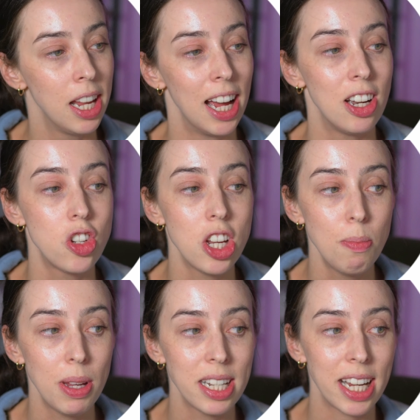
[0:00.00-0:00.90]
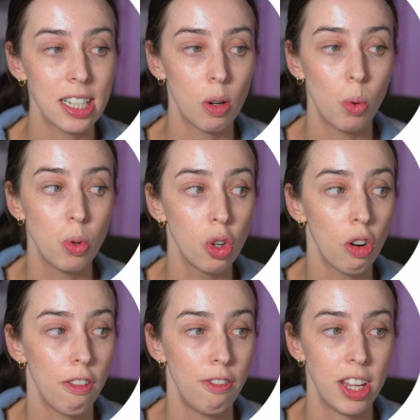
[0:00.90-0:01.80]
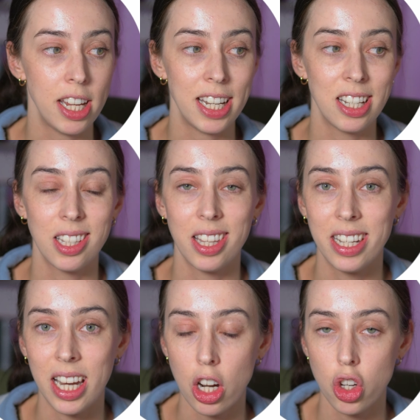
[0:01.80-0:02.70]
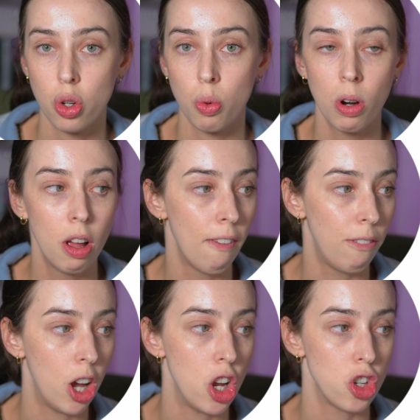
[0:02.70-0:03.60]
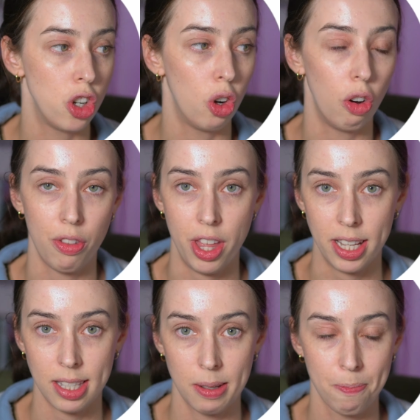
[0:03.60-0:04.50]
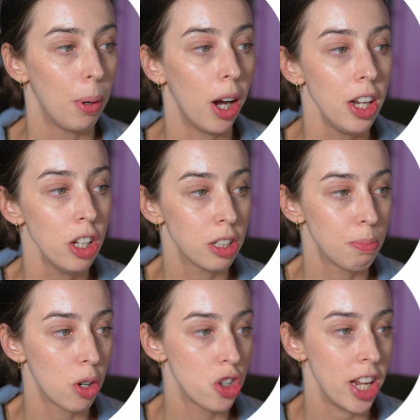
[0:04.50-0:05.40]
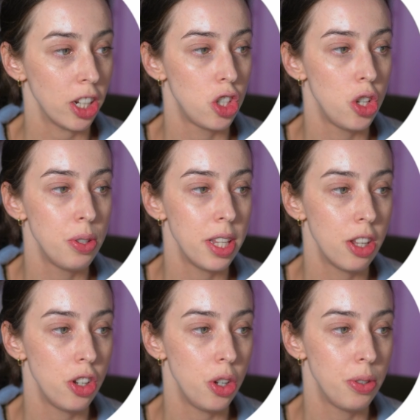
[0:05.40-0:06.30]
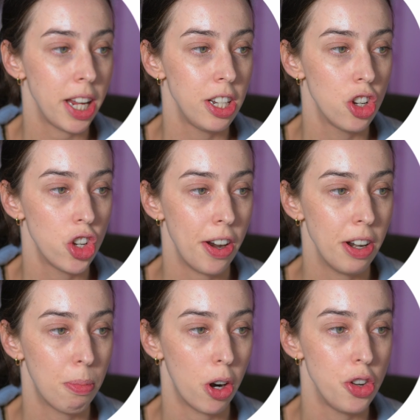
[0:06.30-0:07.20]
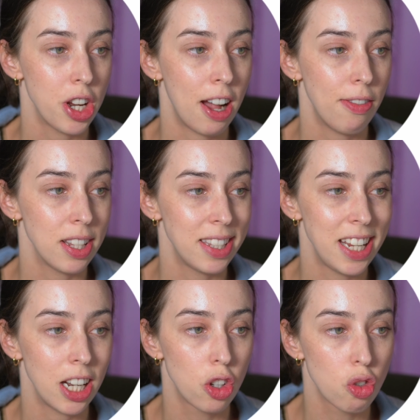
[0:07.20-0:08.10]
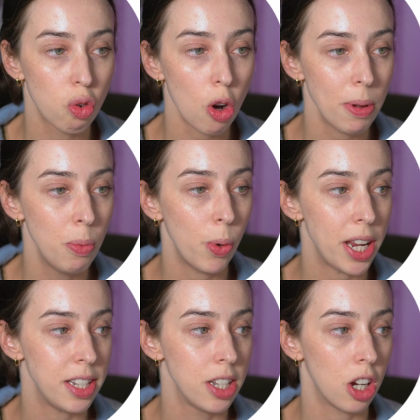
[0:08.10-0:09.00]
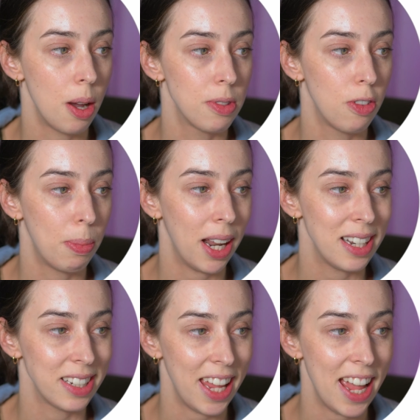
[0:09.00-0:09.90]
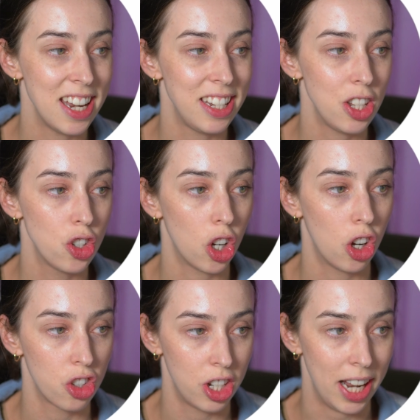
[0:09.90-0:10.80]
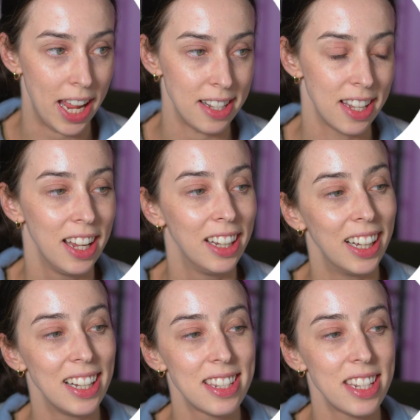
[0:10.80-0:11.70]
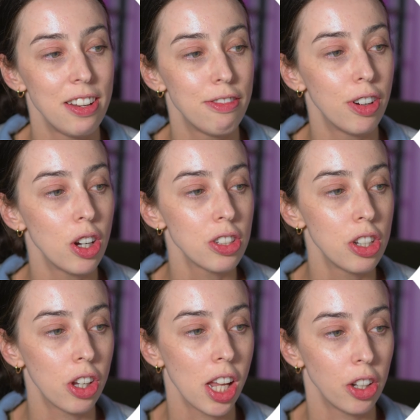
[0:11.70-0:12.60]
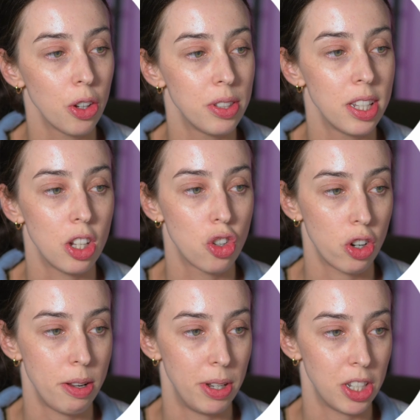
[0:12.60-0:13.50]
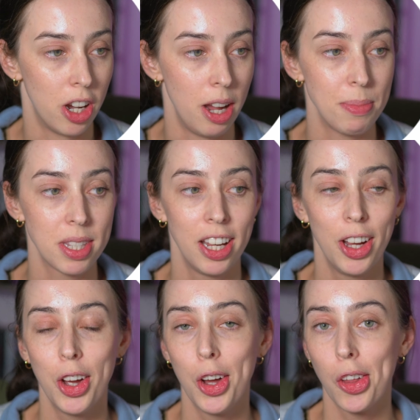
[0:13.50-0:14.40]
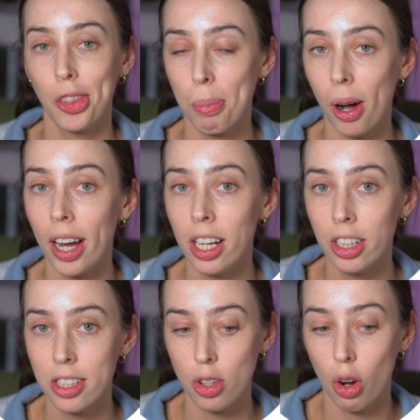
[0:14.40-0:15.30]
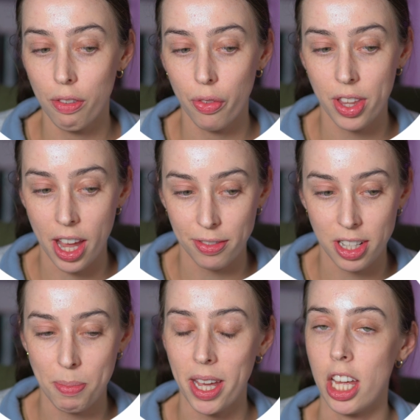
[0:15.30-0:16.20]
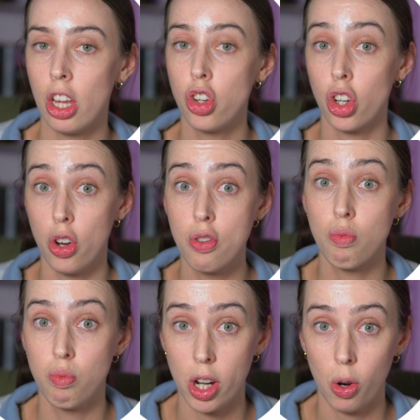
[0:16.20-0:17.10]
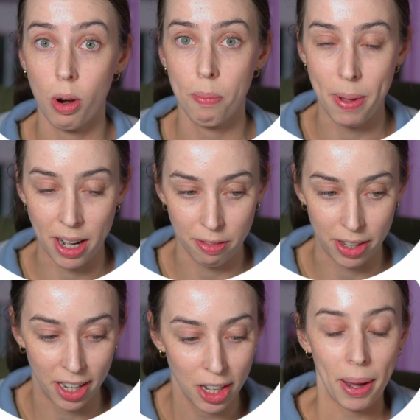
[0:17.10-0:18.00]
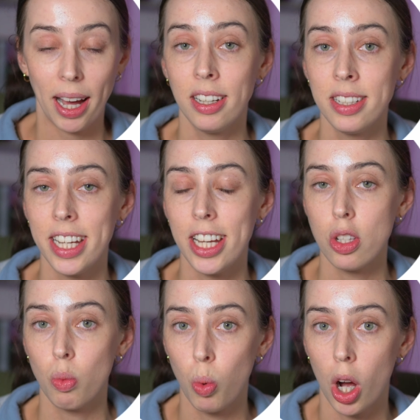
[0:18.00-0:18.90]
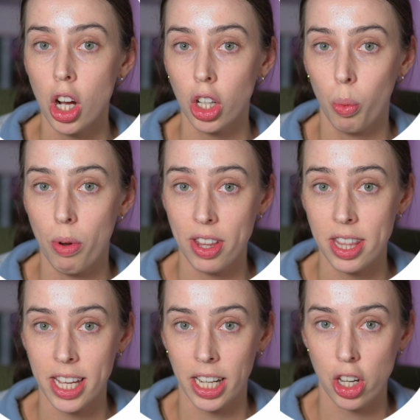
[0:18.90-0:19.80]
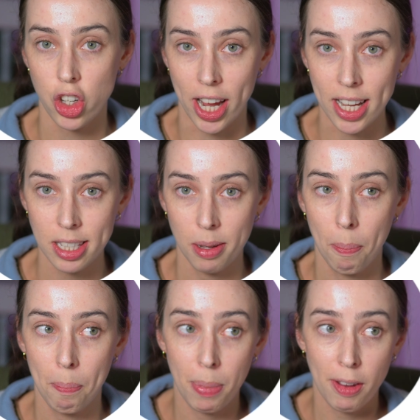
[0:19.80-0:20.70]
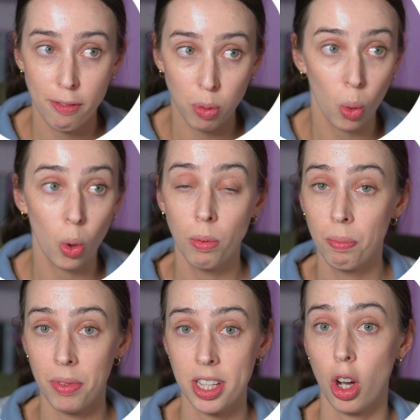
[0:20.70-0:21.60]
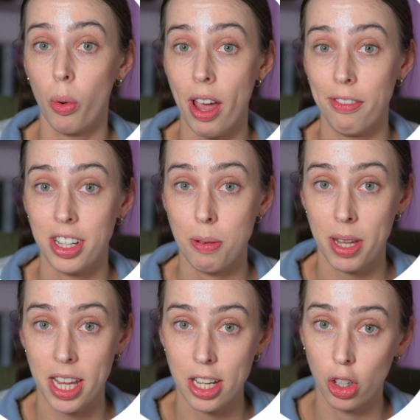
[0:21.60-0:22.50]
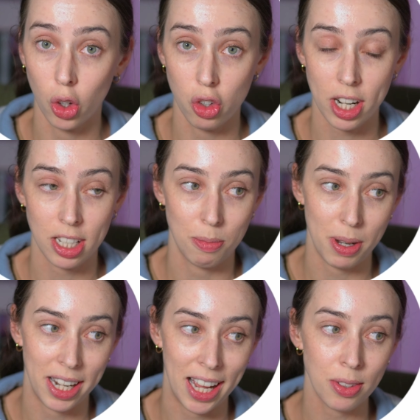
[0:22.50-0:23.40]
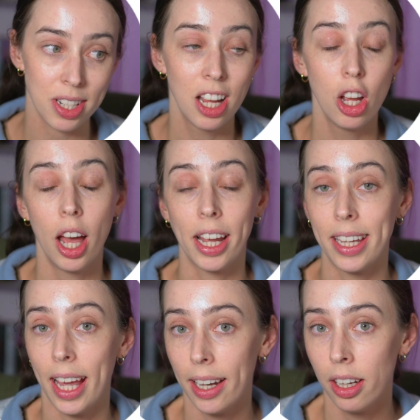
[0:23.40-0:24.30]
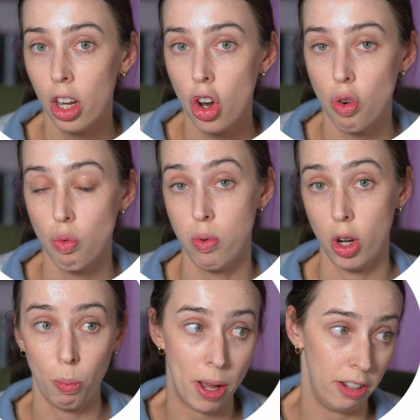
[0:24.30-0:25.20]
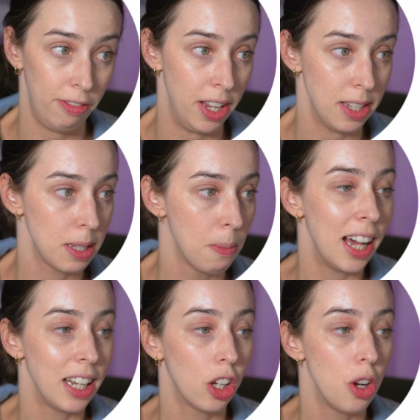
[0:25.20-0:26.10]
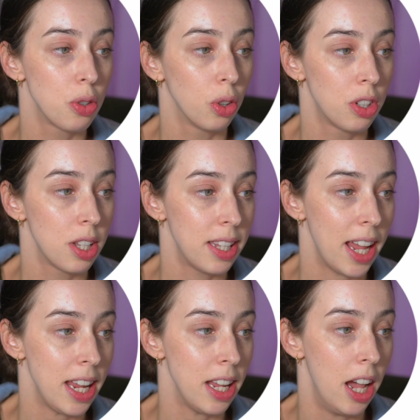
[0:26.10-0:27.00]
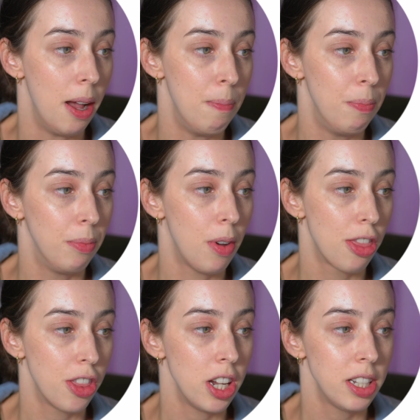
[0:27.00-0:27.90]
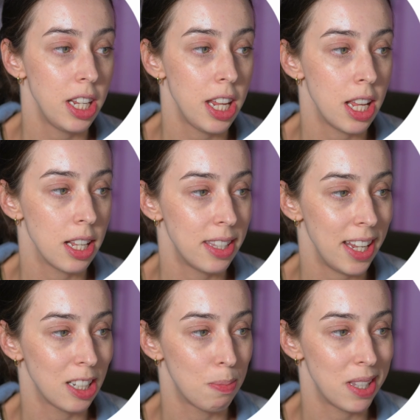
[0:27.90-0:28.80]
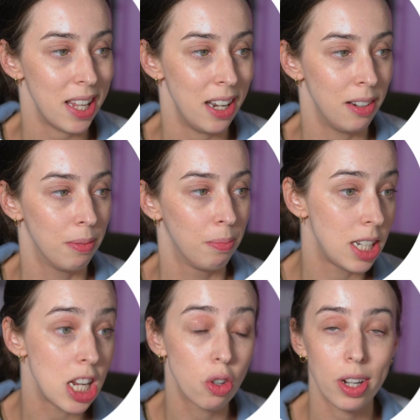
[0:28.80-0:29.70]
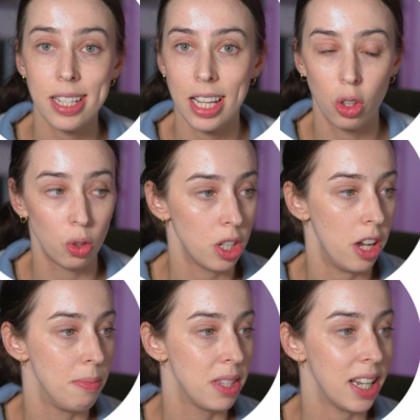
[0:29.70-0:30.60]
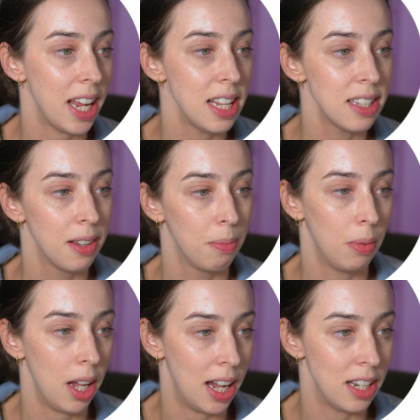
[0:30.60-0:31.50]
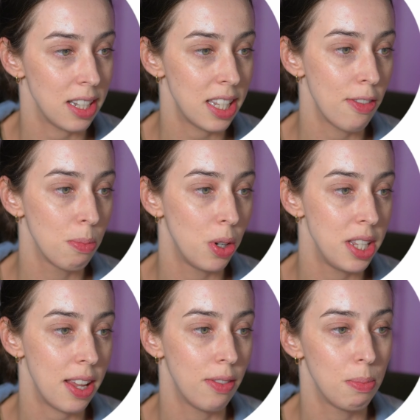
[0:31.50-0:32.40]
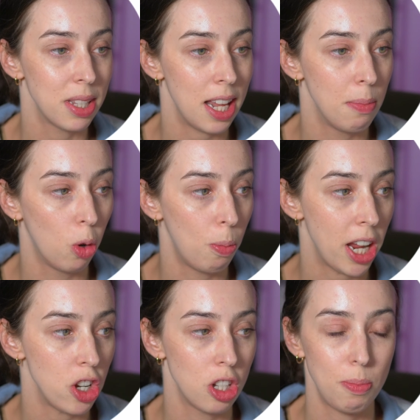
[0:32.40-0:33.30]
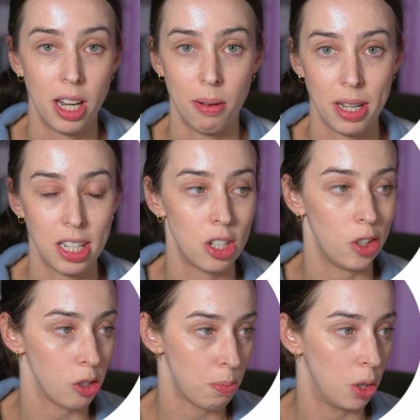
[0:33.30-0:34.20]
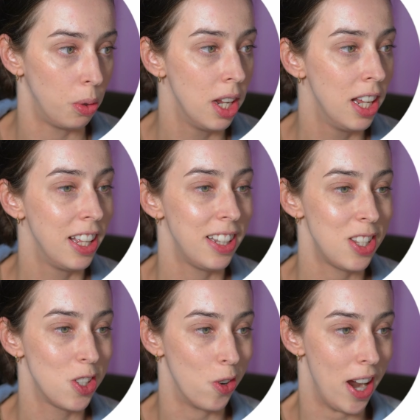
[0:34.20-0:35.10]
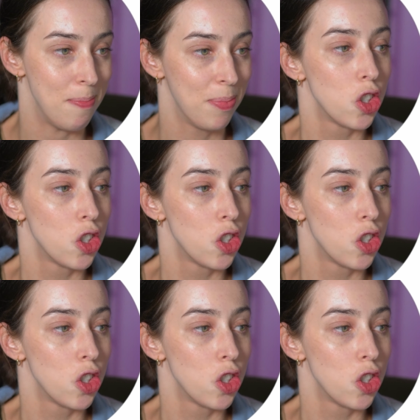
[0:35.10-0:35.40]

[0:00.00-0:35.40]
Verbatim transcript: And GP data will not feed into the national version of this. Pilot projects using the new data sharing approach have seen a drop in waiting times for planned care and discharge delays and seen faster diagnosis and treatment times. The pilots of the FDP showed real benefit. Palantir's work within the NHS before this whole FDP contract has been announced, again, real benefits. And it goes on to say um, 36% decrease in long term stays and 7.7% more patients being admitted to the hospital. This is great.